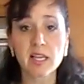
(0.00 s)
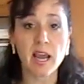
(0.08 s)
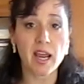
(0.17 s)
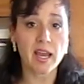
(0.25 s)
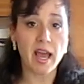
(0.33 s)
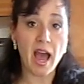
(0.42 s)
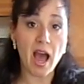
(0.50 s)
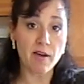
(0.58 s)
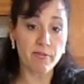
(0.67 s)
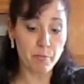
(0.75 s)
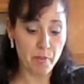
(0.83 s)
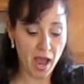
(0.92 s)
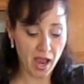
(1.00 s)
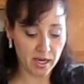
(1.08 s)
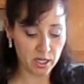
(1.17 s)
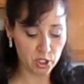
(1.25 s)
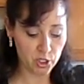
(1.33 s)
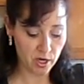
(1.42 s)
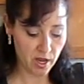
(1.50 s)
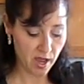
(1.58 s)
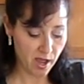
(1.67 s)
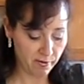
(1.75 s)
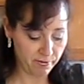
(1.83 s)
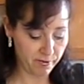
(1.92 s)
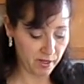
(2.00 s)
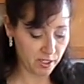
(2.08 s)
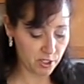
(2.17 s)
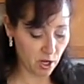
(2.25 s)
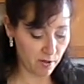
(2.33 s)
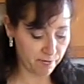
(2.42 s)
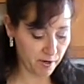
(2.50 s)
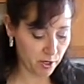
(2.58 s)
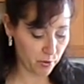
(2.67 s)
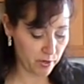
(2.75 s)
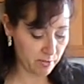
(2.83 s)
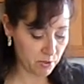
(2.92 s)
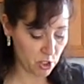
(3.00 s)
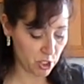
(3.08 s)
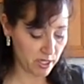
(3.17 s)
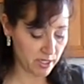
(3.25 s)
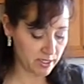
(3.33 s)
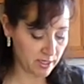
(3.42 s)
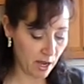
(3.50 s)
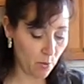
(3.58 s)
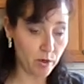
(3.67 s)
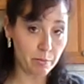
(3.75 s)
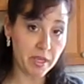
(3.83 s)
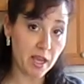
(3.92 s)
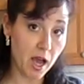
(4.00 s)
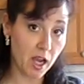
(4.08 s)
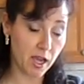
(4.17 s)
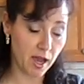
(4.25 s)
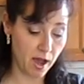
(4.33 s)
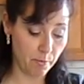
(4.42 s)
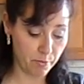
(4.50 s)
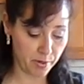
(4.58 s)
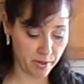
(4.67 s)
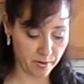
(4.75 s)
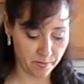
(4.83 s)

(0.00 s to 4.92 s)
take half a package of Philadelphia cream cheese, and that would be a cup.